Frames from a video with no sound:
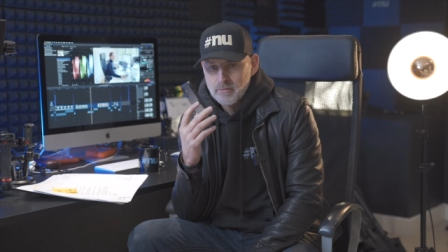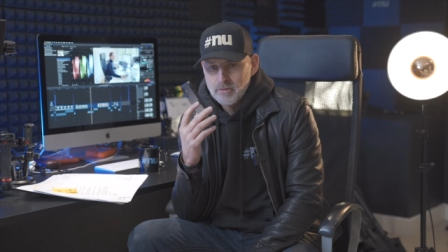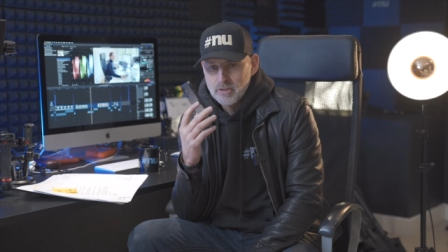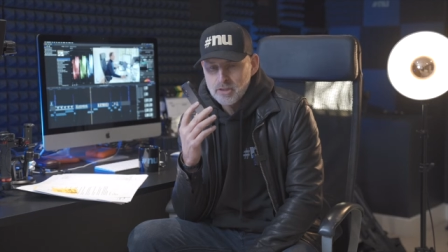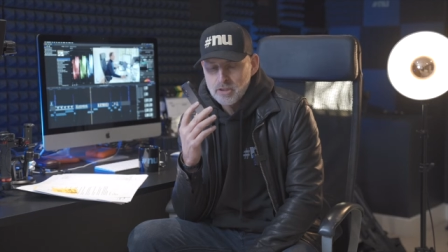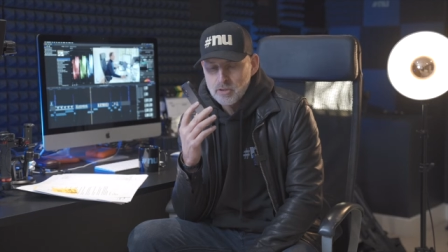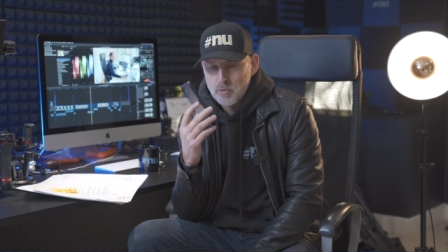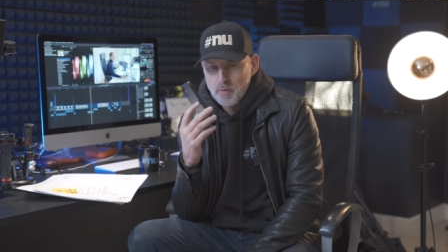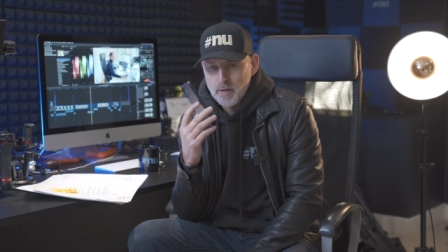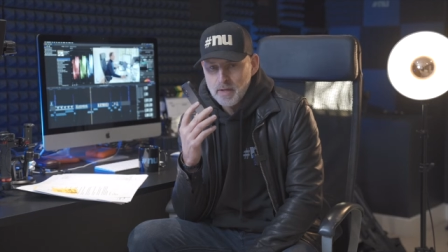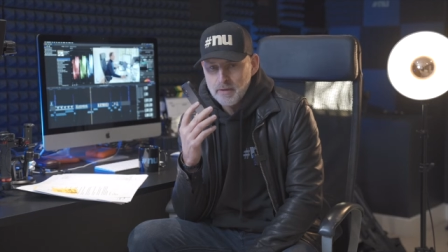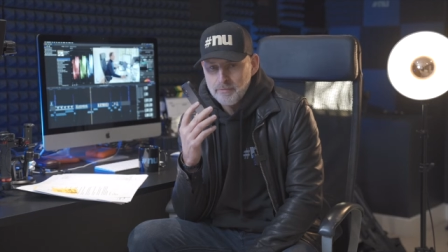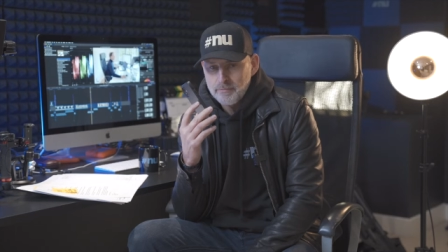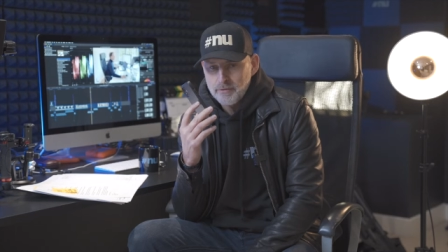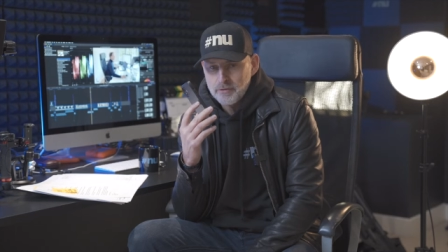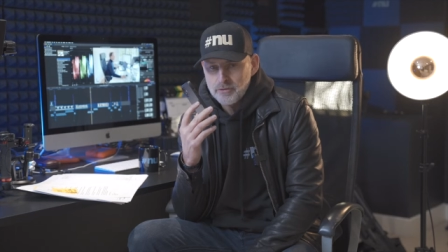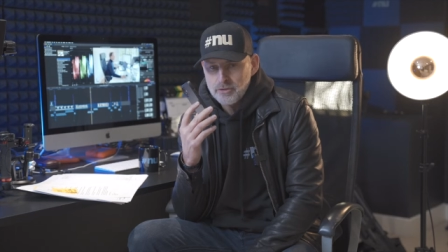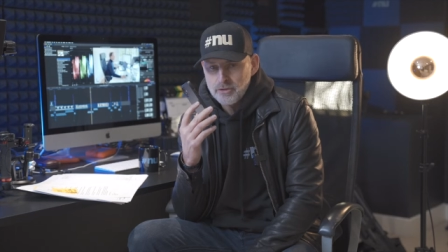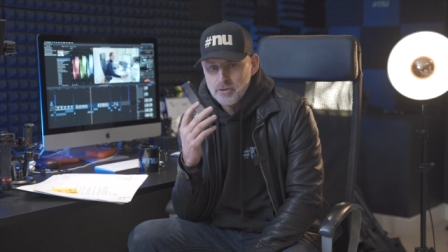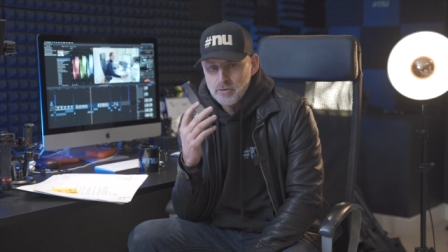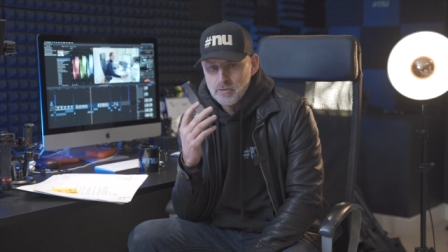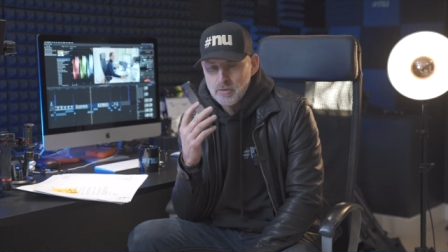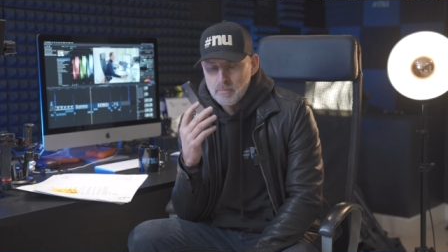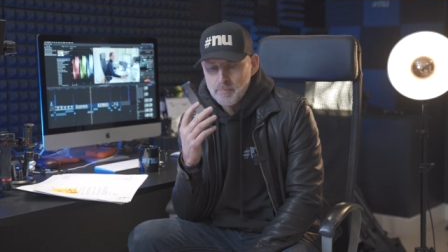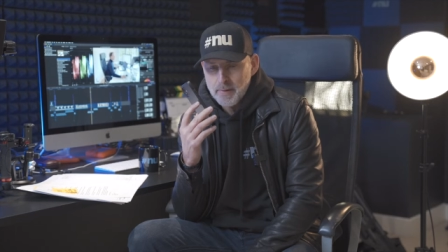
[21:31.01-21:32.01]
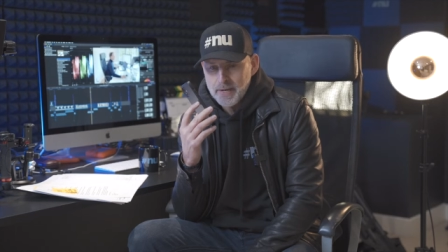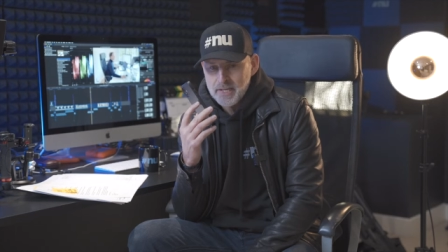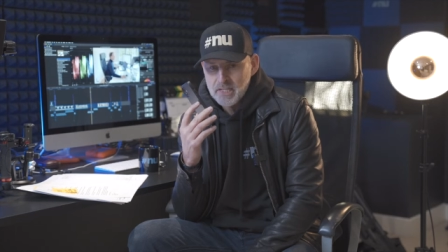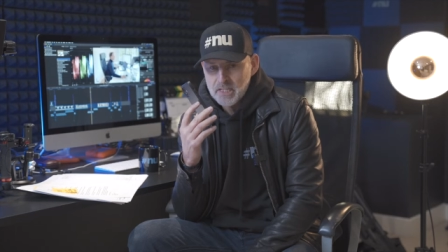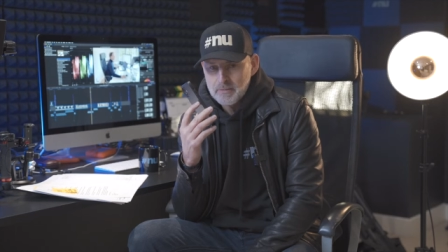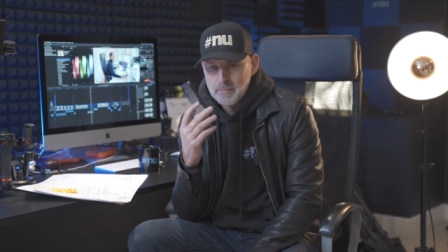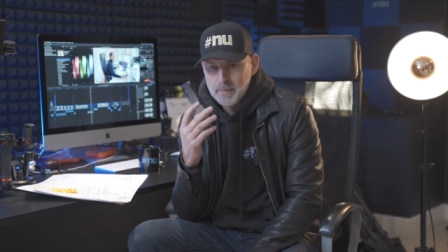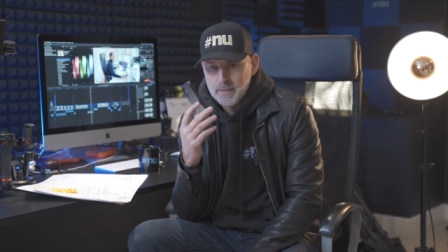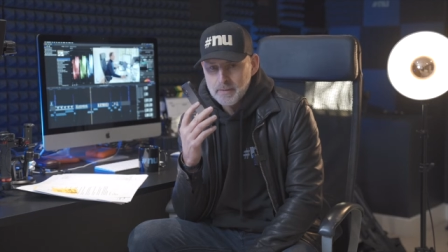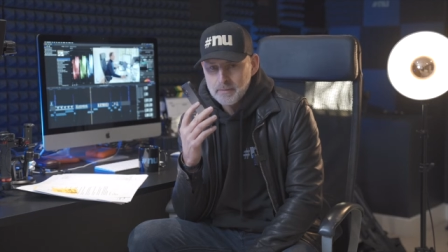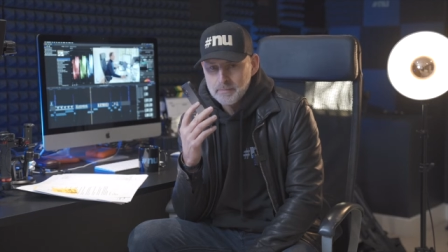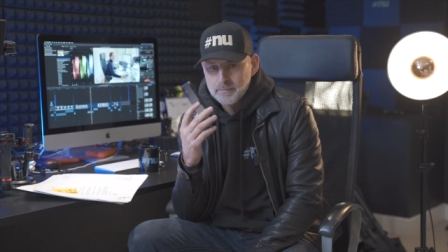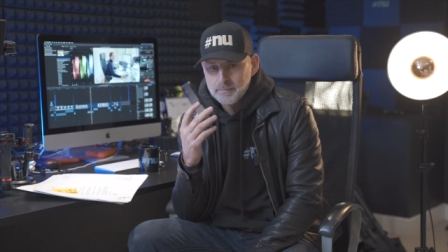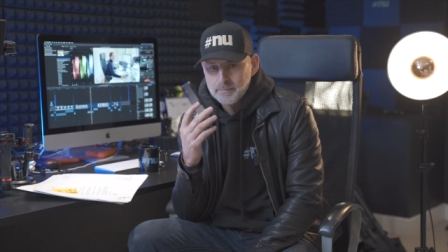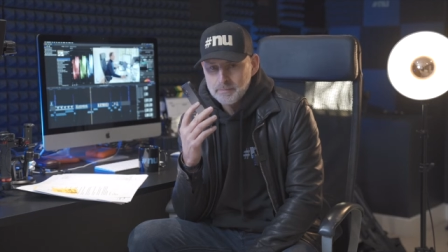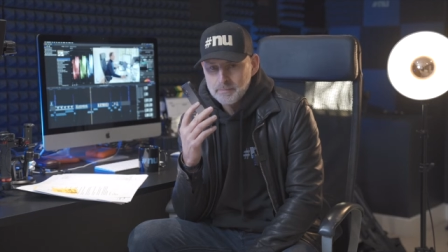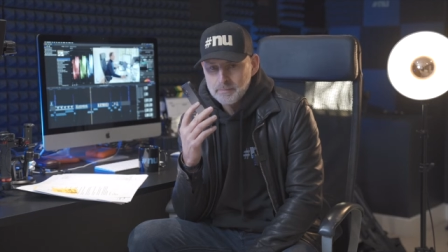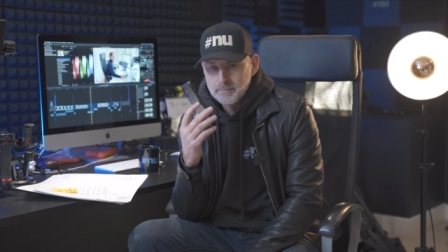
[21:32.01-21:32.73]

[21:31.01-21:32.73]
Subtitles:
a square foot to do the basement